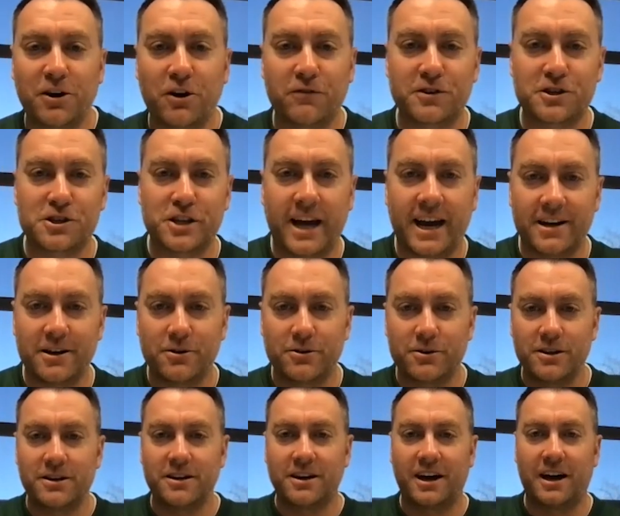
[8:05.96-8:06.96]

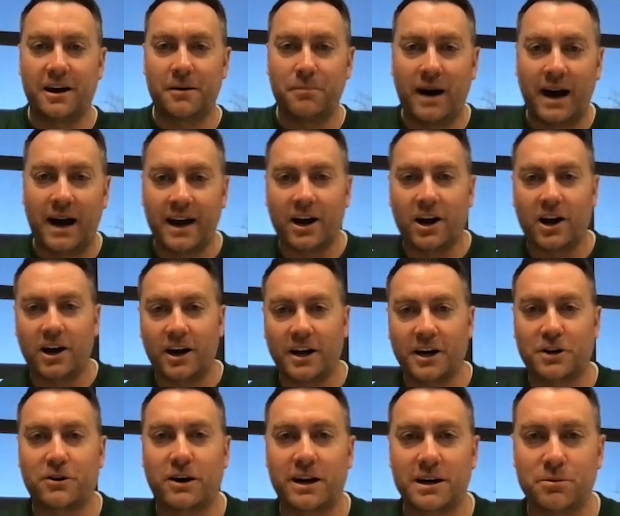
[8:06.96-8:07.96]
overshadowed uh, by our
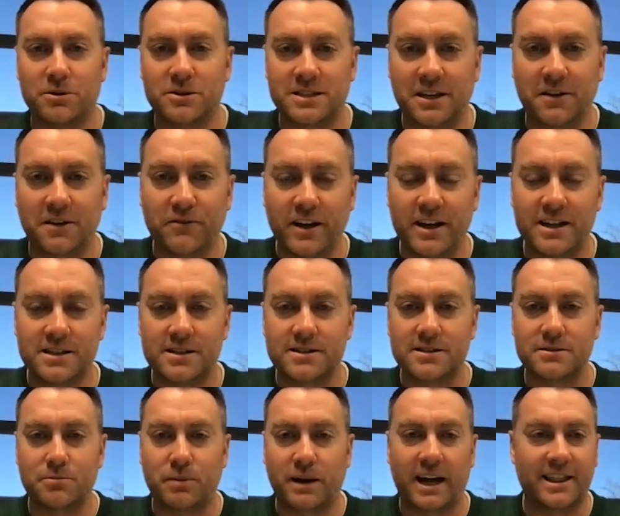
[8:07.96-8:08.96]
incredible
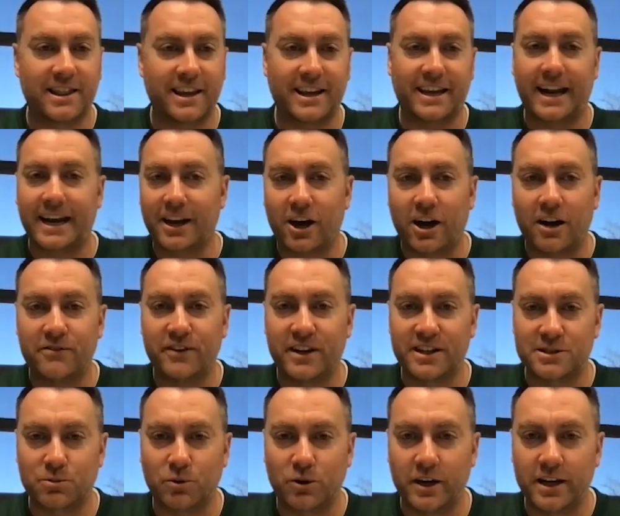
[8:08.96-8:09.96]
defense, but I think any
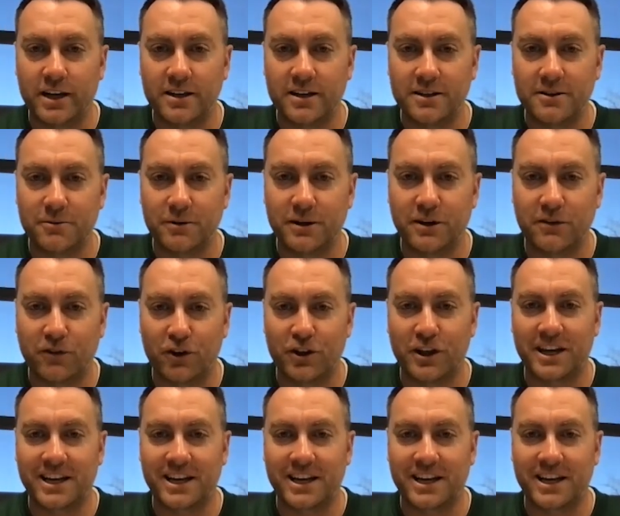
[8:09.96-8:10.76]
offense would when you've only